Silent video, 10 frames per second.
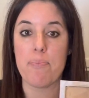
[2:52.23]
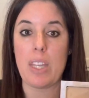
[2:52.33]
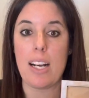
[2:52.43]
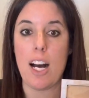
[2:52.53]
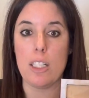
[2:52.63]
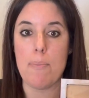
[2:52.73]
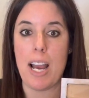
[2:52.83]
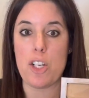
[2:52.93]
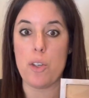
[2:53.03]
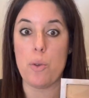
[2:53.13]
color
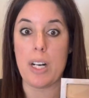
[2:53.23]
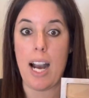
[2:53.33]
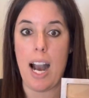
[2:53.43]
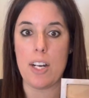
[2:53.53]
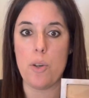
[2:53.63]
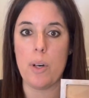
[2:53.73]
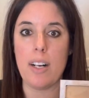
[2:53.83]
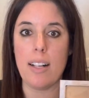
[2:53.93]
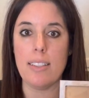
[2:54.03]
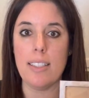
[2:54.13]
match you to a contour
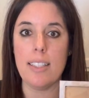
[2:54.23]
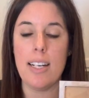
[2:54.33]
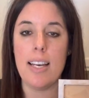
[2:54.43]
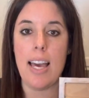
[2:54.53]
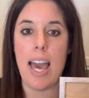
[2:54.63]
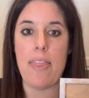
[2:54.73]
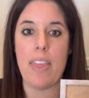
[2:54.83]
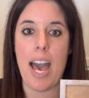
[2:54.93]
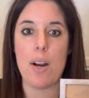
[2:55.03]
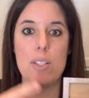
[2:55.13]
color, and
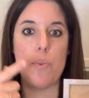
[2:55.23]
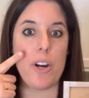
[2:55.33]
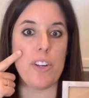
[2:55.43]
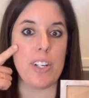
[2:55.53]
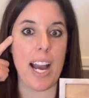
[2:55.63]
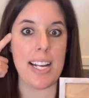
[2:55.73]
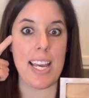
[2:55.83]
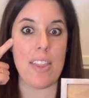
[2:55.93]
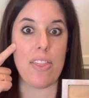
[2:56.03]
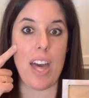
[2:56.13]
that is where you'll kind of
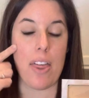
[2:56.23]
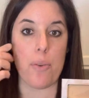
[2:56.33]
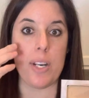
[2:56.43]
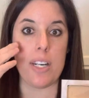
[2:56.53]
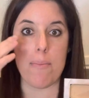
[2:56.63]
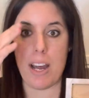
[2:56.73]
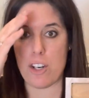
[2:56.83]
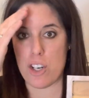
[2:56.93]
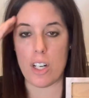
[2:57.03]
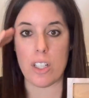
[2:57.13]
get that
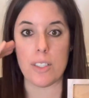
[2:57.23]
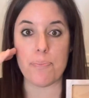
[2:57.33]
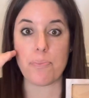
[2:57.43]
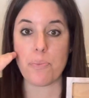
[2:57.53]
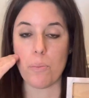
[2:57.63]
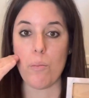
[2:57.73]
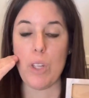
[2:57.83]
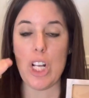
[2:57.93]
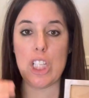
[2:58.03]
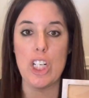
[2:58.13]
3-dimensional
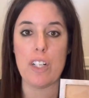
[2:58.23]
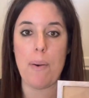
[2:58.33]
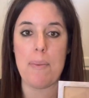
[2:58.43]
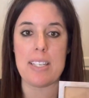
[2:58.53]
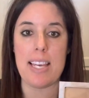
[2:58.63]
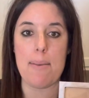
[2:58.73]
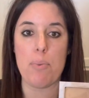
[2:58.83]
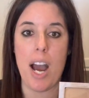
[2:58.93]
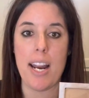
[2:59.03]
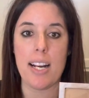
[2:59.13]
look from the Seint
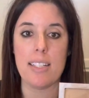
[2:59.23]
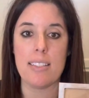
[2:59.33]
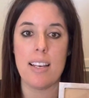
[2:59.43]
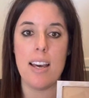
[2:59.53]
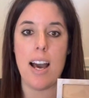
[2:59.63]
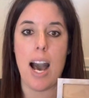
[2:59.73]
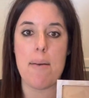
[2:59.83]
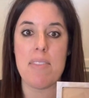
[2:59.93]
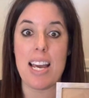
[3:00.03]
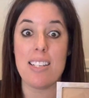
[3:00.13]
products.
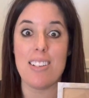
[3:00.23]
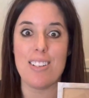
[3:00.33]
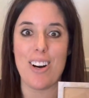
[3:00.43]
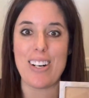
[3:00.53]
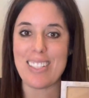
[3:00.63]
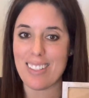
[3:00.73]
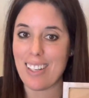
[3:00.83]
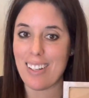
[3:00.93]
That is the darkest looking